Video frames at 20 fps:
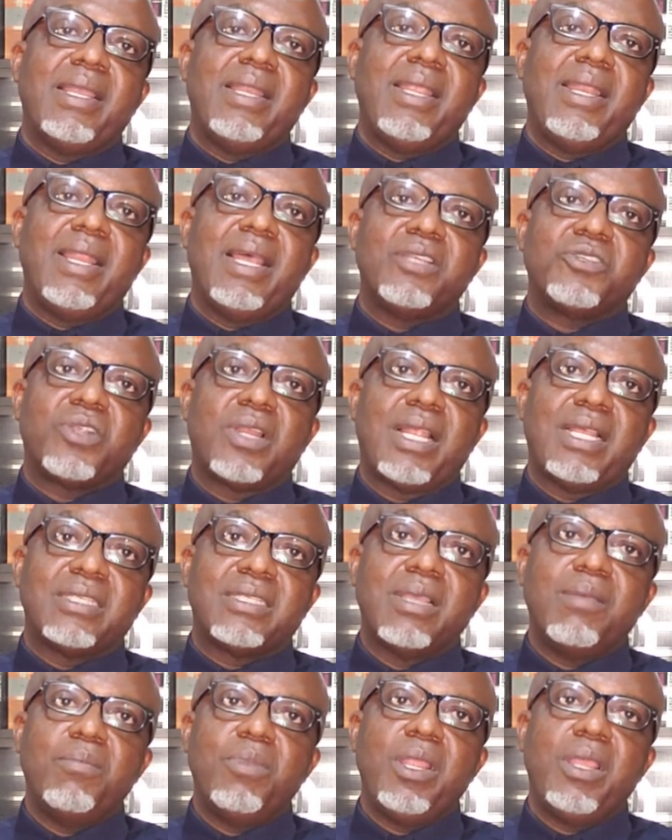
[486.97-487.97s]
National
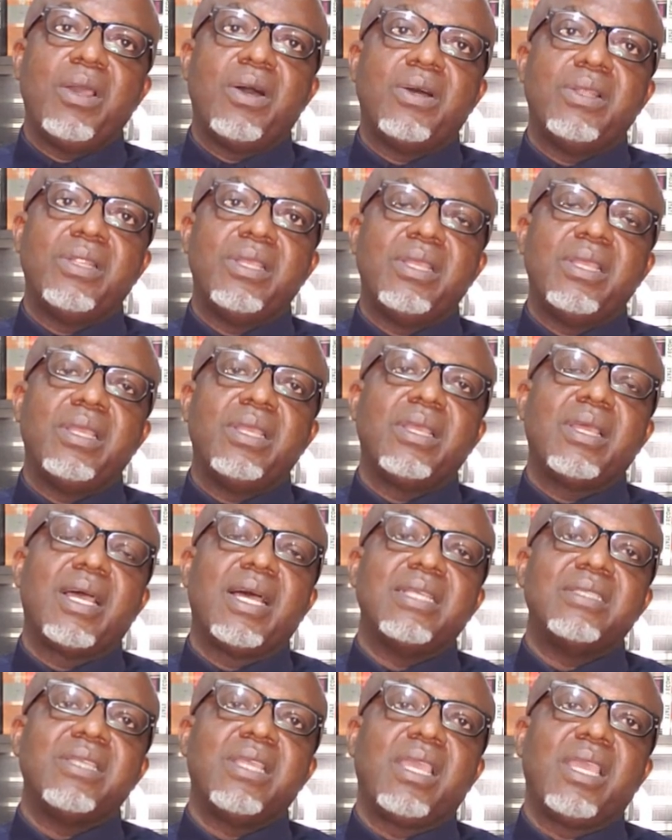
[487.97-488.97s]
Assembly, or
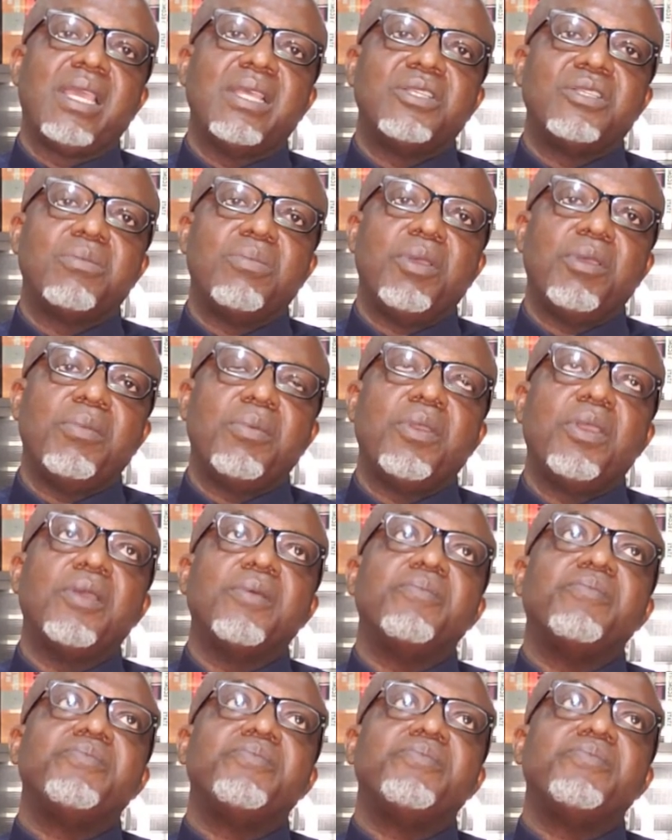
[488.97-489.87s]
as the case may be,